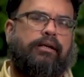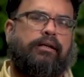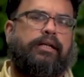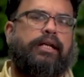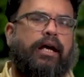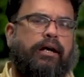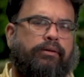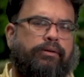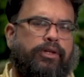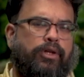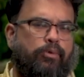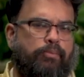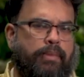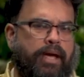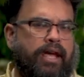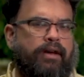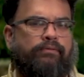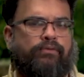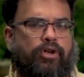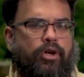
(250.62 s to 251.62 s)
Now, you
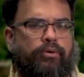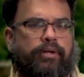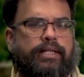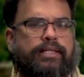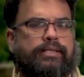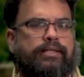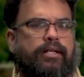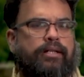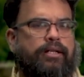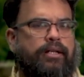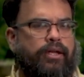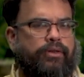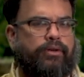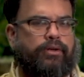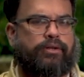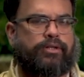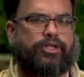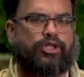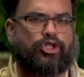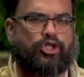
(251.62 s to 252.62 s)
may have noticed
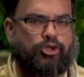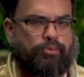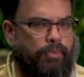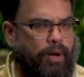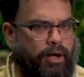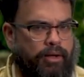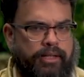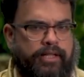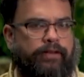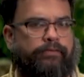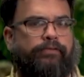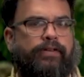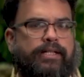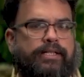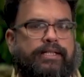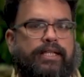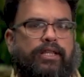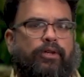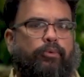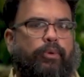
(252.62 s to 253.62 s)
another small
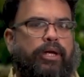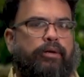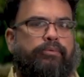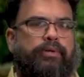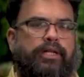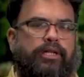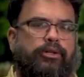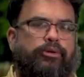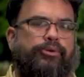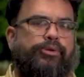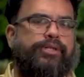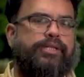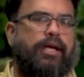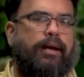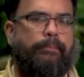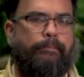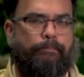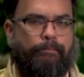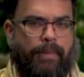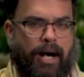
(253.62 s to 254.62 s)
difference in the way we use
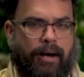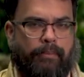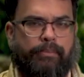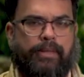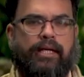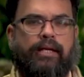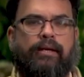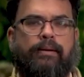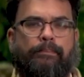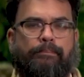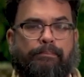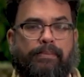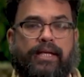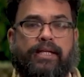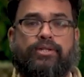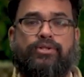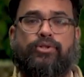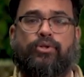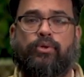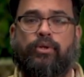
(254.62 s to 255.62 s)
måmi,
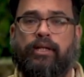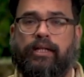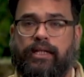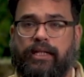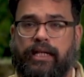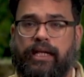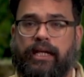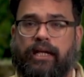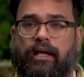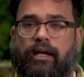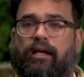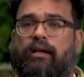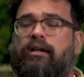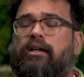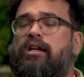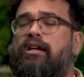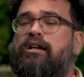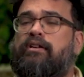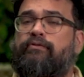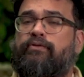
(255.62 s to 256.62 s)
midzu, ñiha
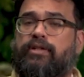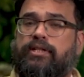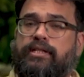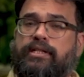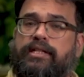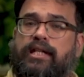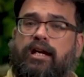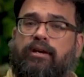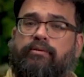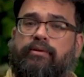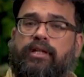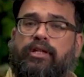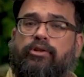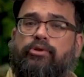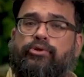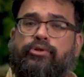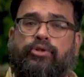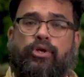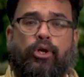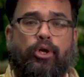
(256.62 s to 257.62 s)
versus how we
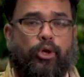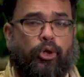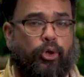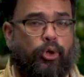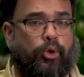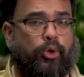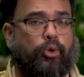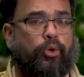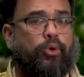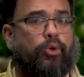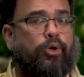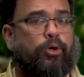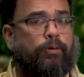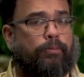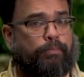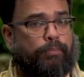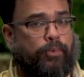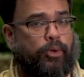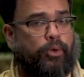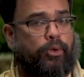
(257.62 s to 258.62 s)
use hu,
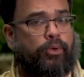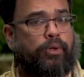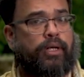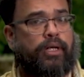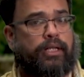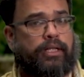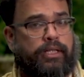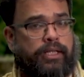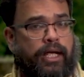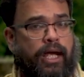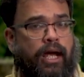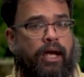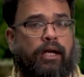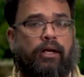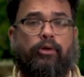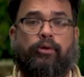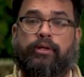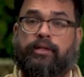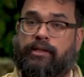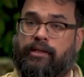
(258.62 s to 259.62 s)
mu, ña,
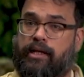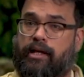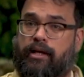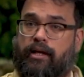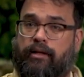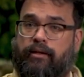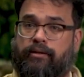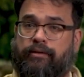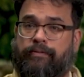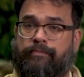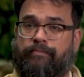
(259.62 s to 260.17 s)
or ta.